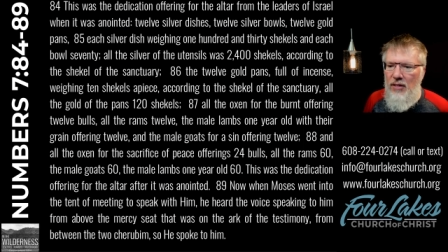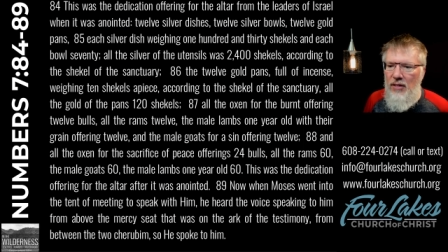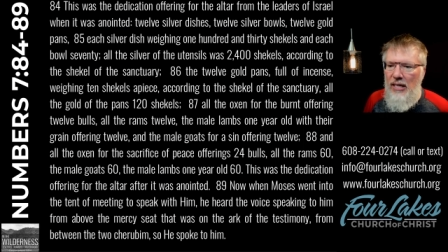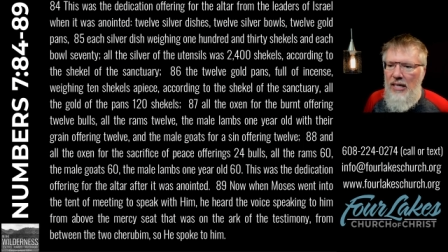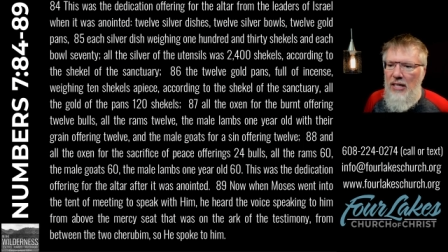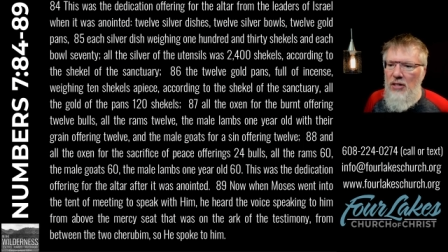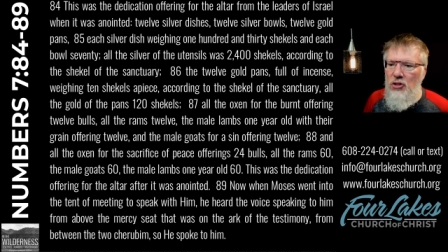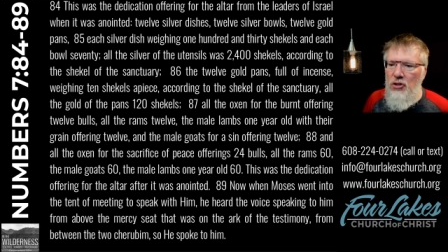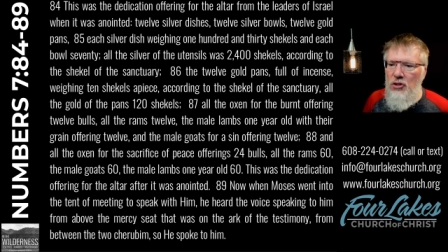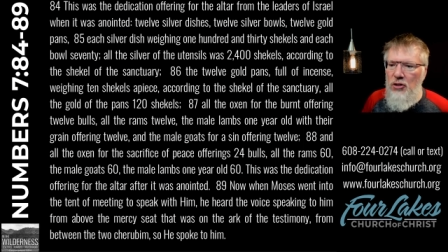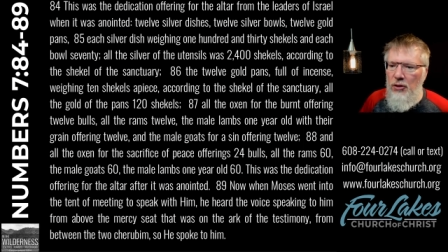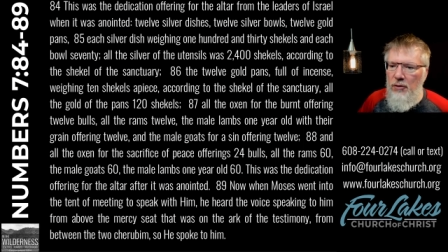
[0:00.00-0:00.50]

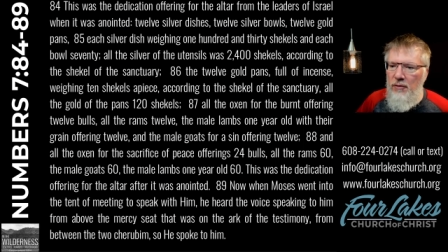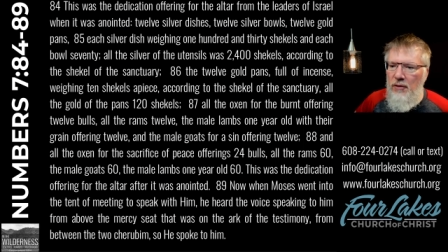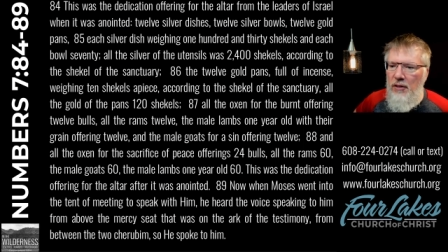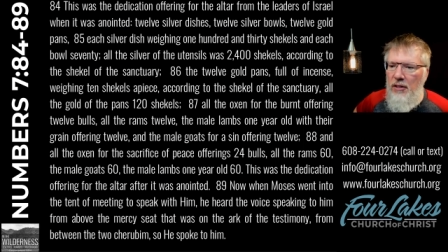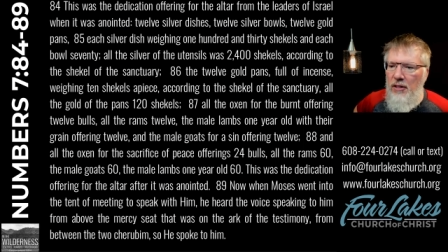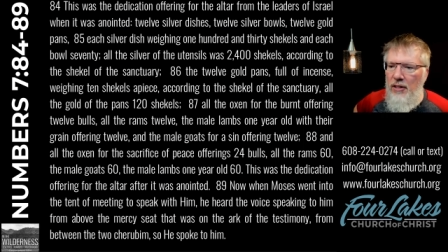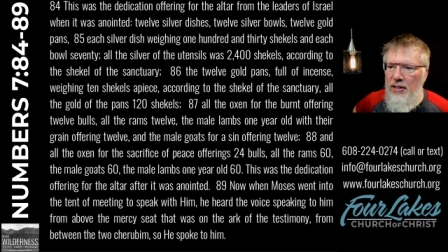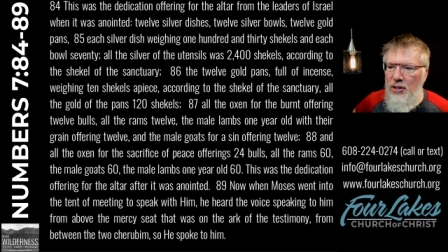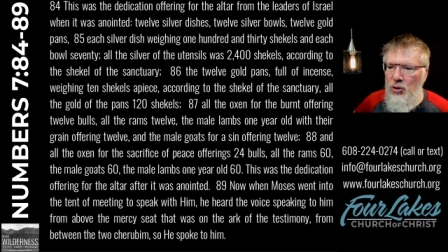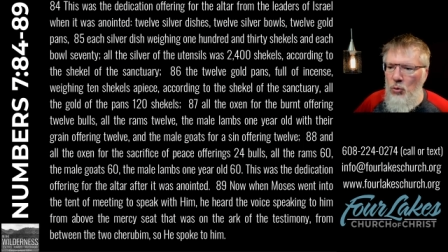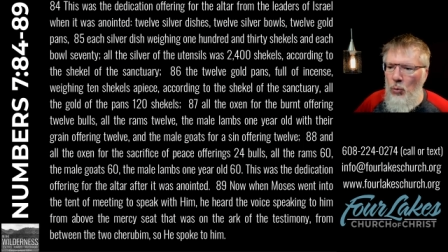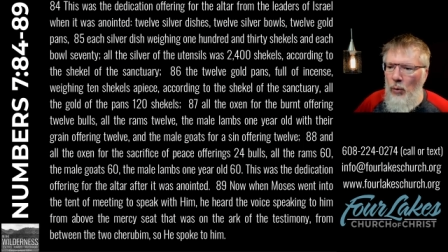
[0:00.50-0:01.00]
each silver
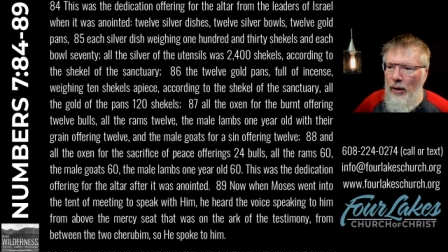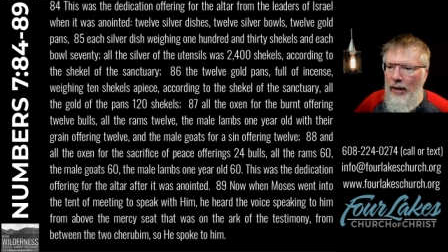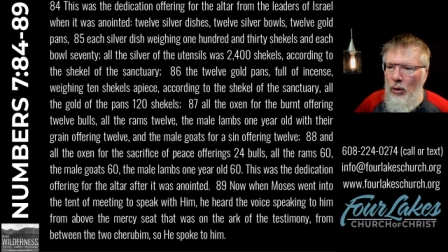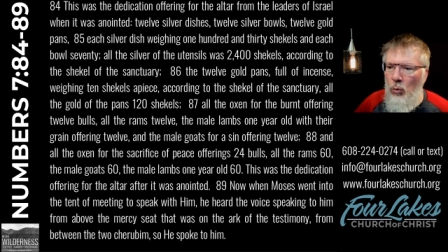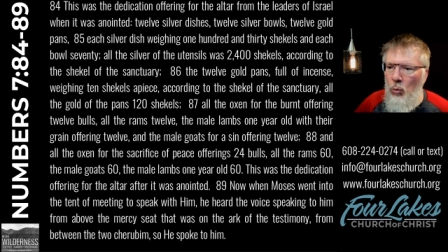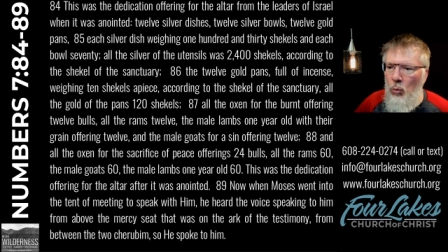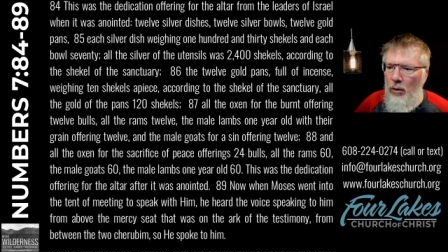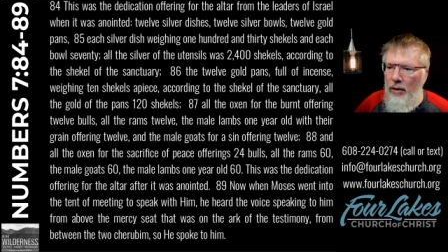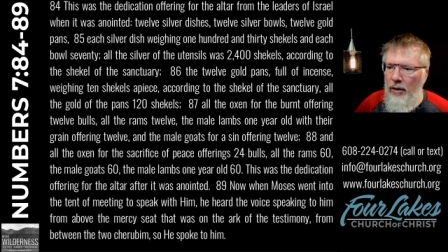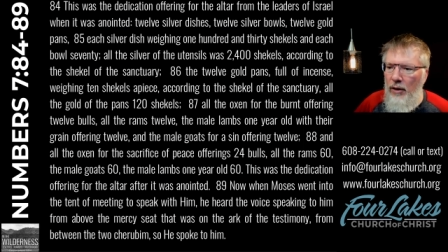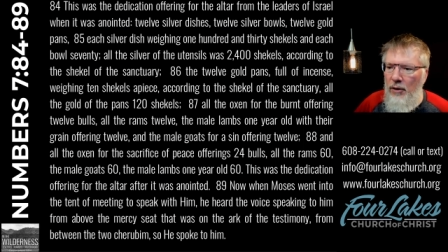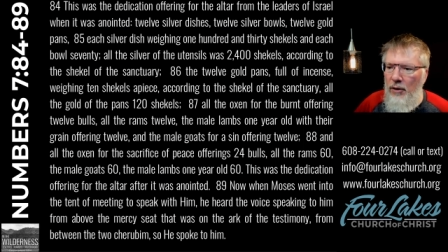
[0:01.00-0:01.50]
dish weighing
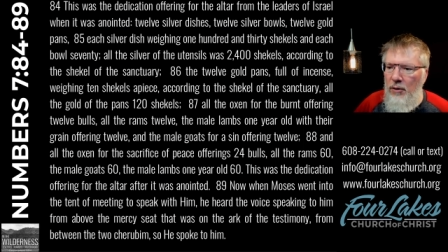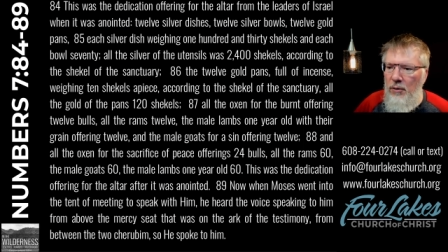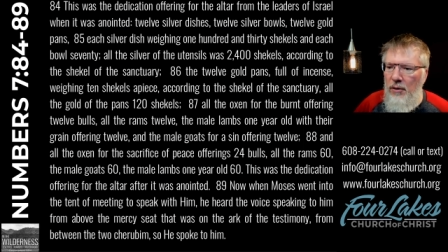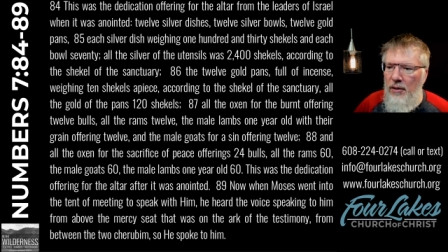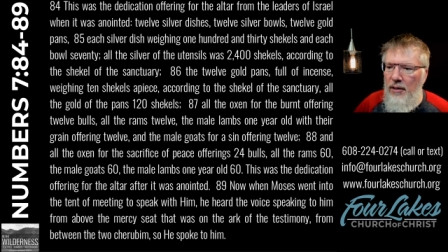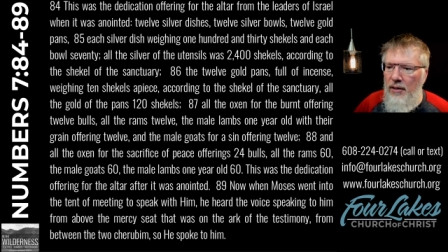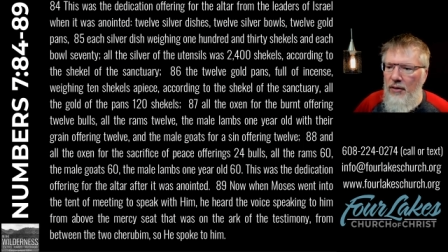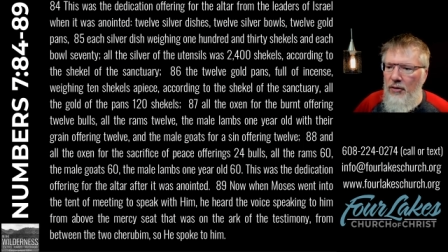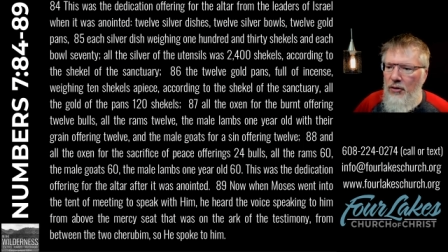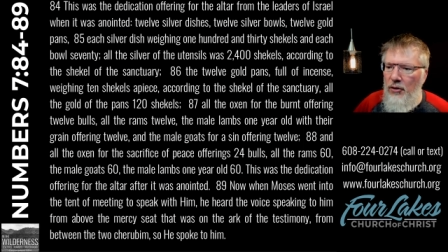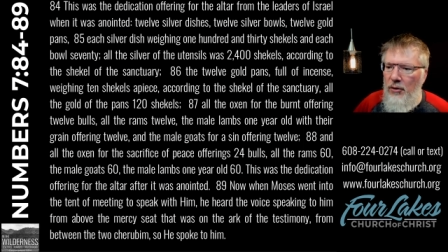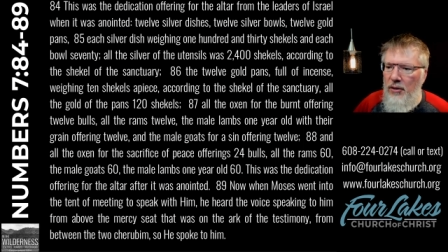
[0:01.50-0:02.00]

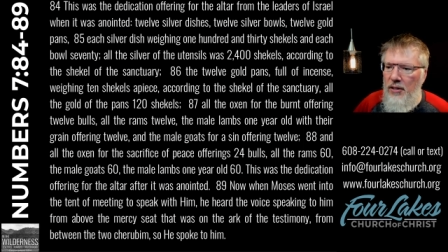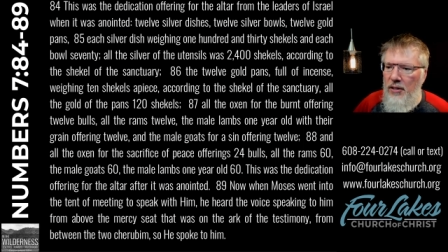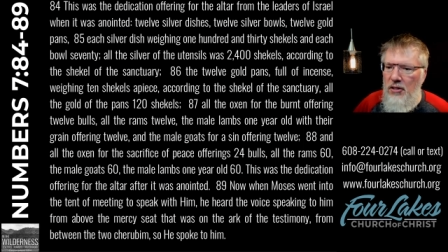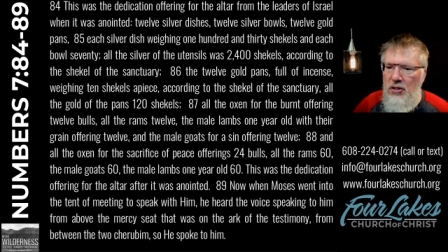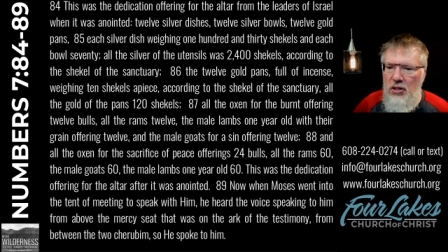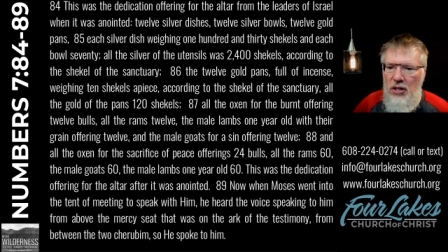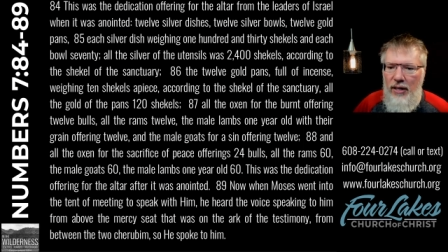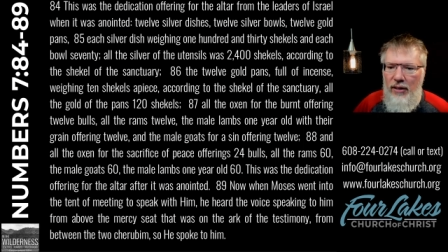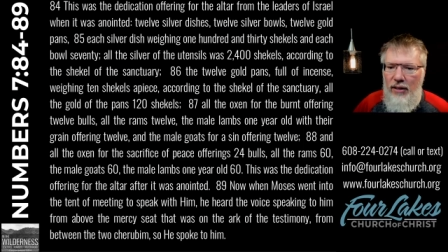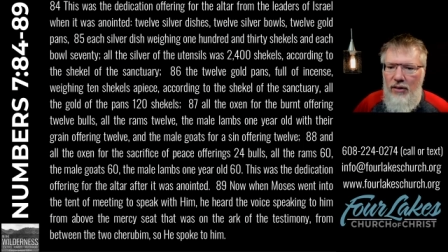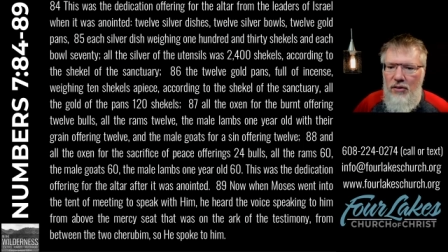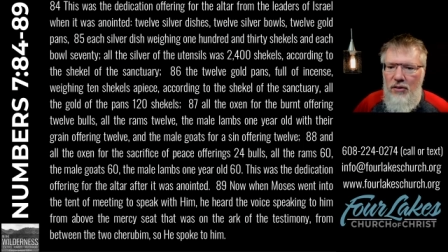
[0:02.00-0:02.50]
130
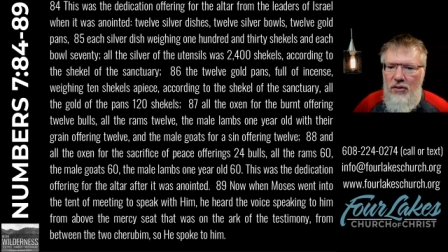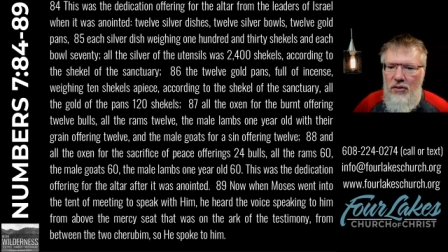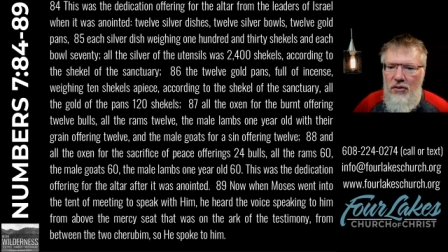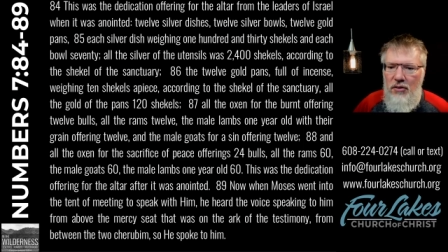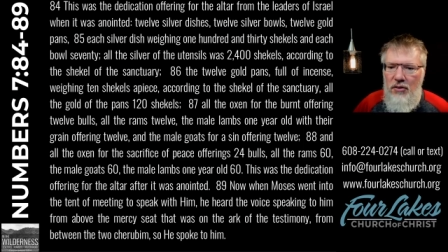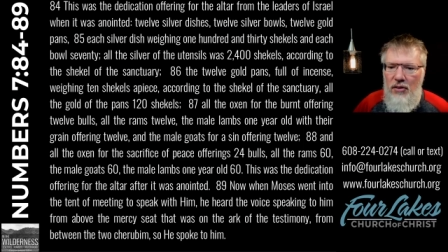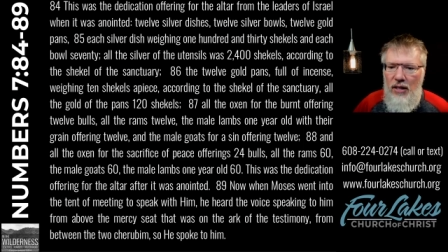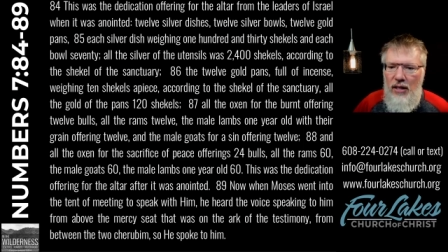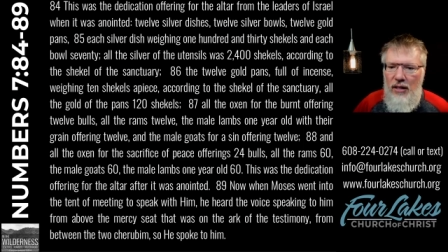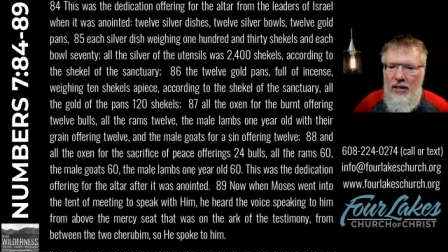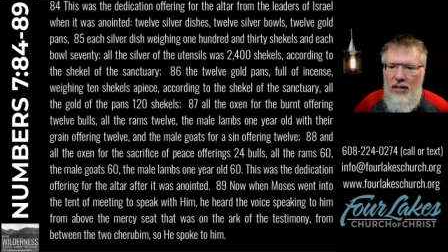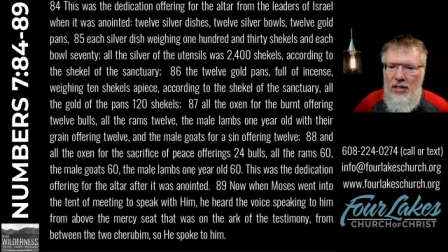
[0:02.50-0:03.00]
shekels,
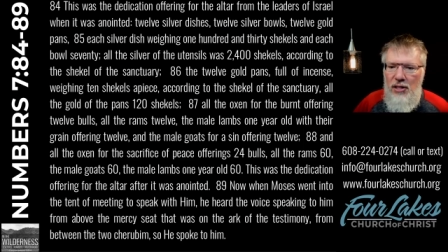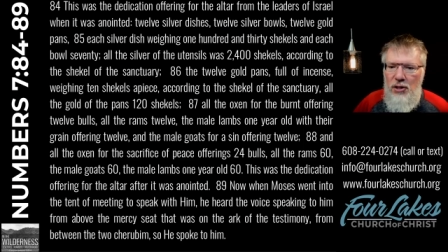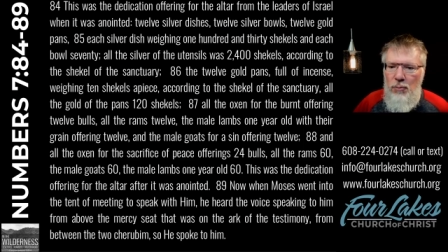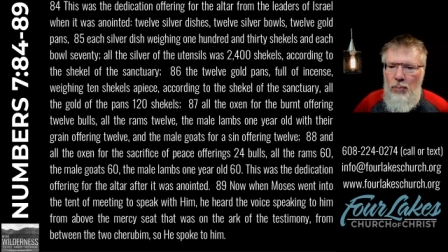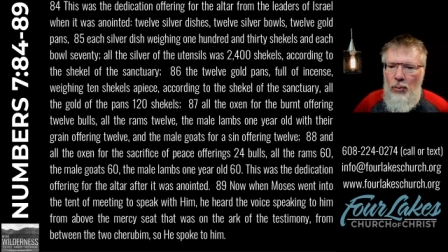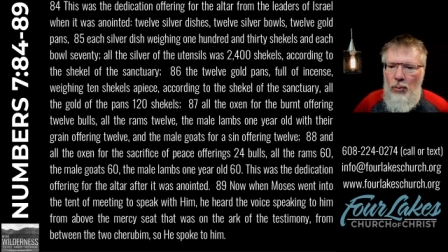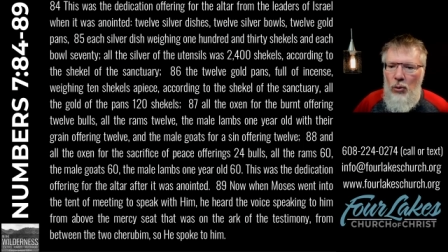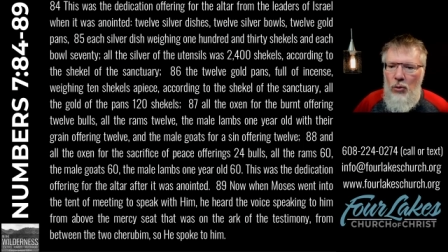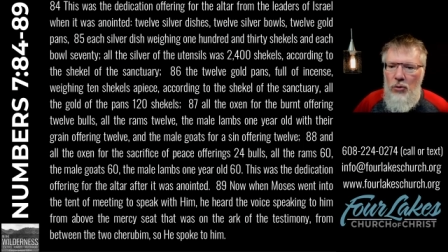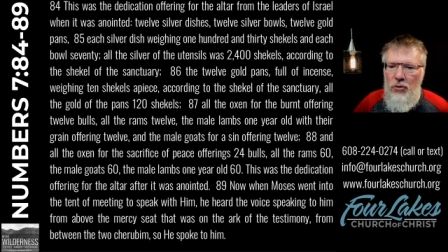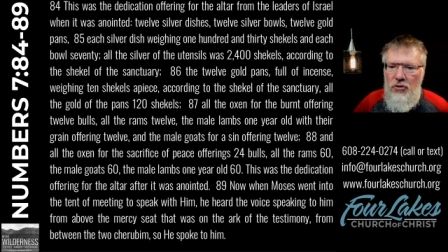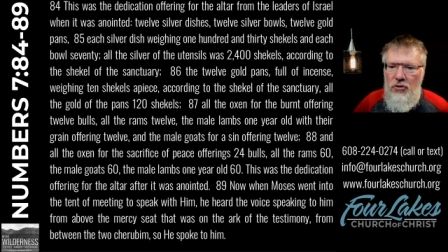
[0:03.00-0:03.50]
and each
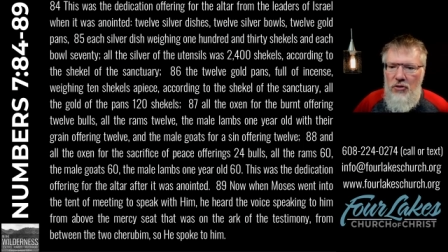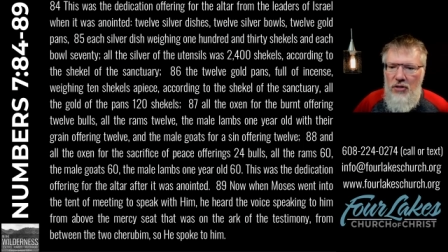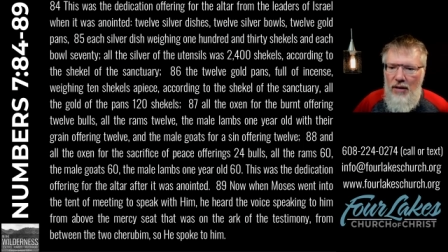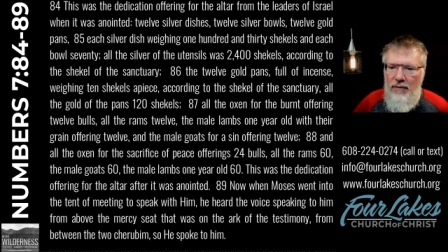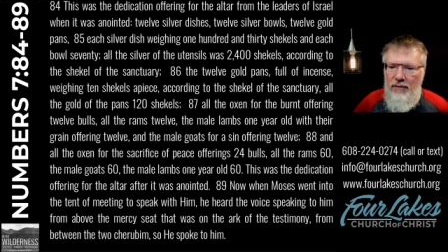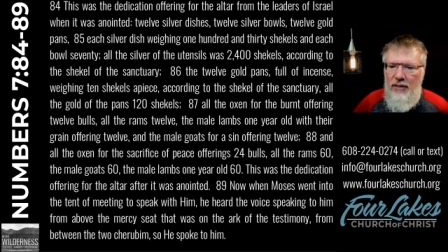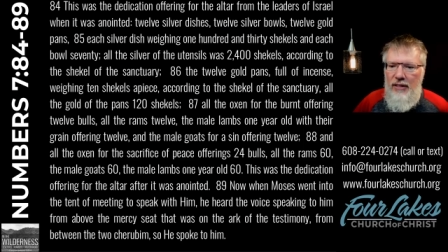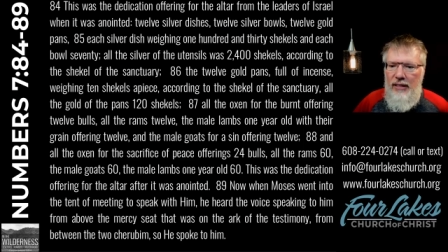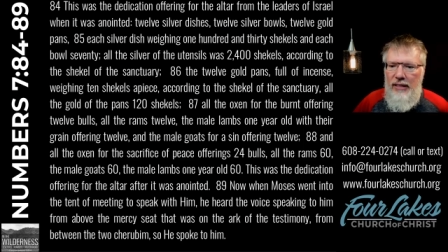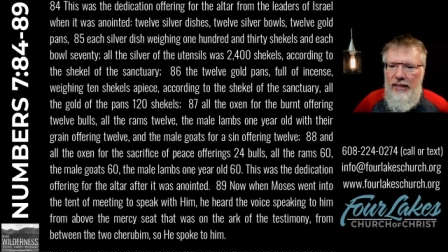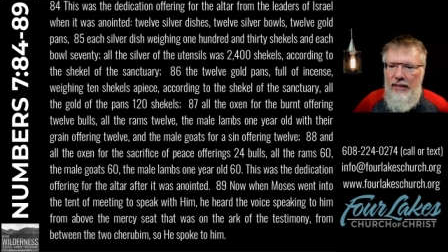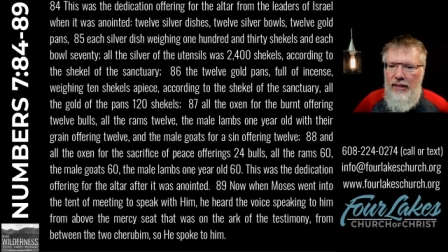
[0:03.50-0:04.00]
bowl
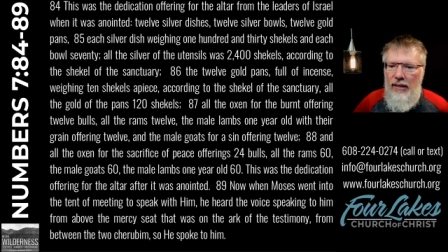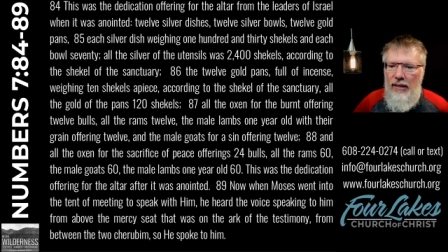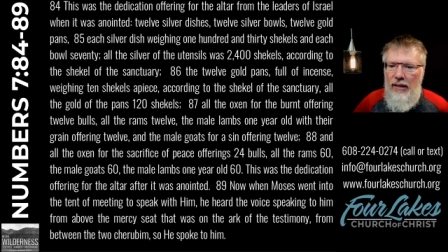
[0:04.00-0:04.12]
70.